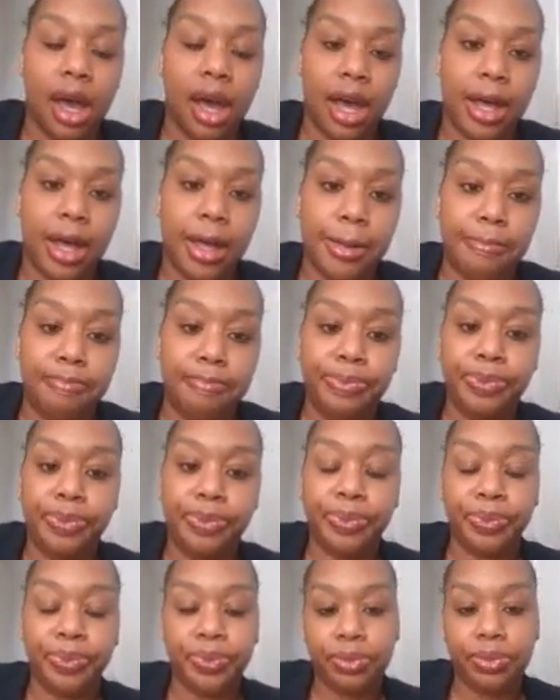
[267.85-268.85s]

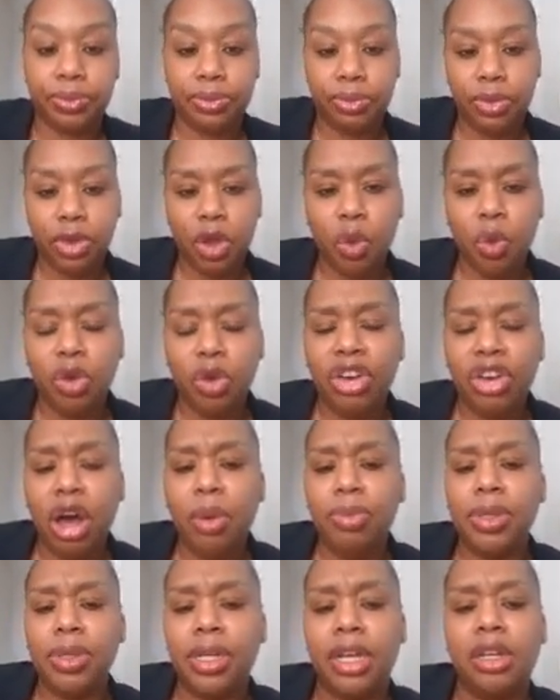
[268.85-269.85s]
We've
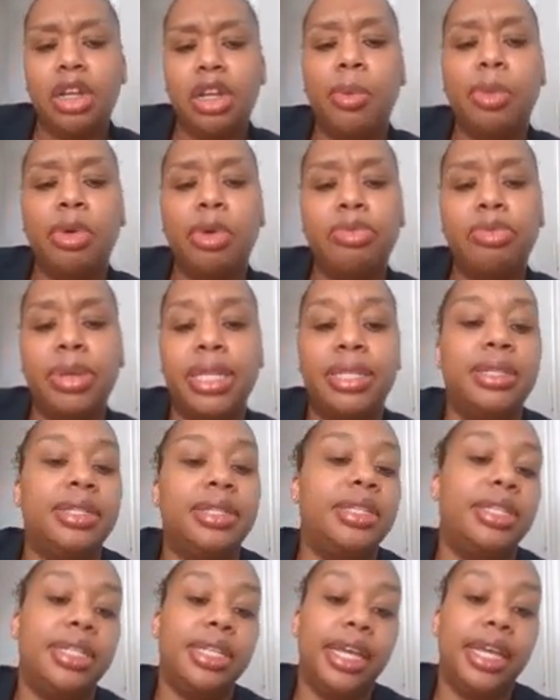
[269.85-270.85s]
helped a number of
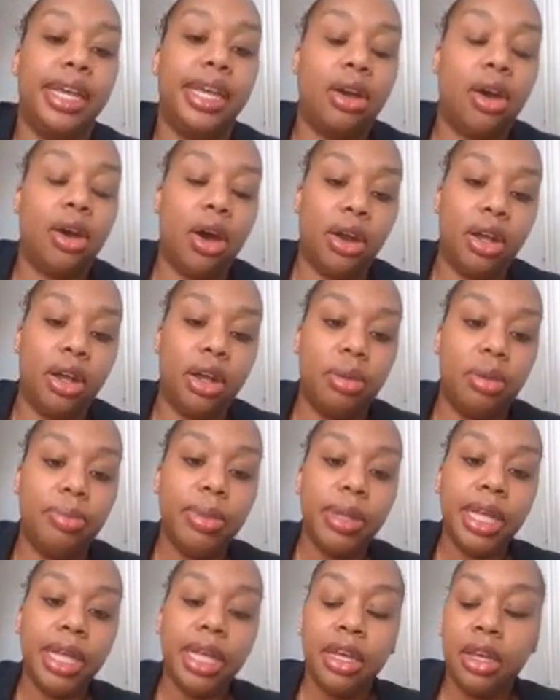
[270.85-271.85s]
businesses get caught up
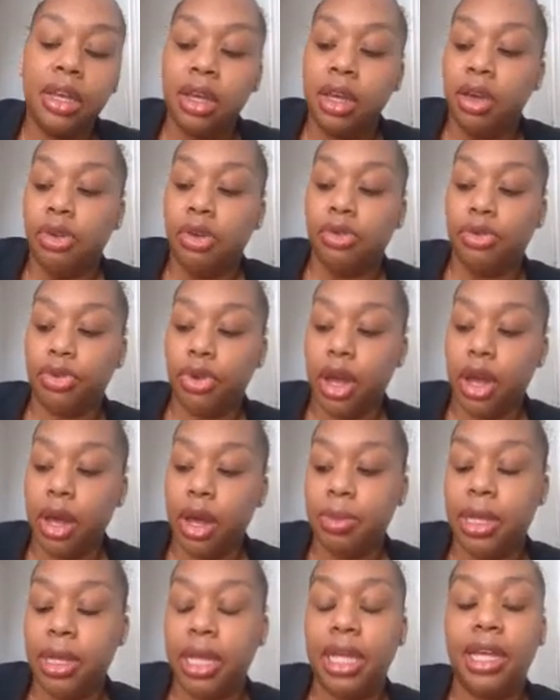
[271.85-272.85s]

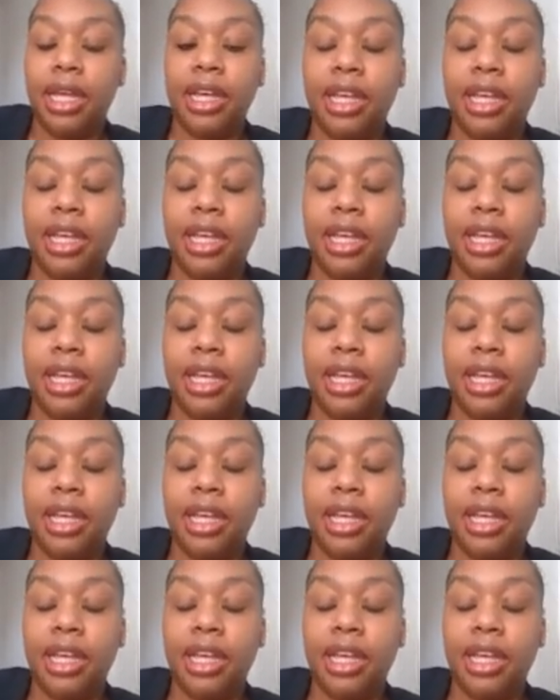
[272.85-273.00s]
for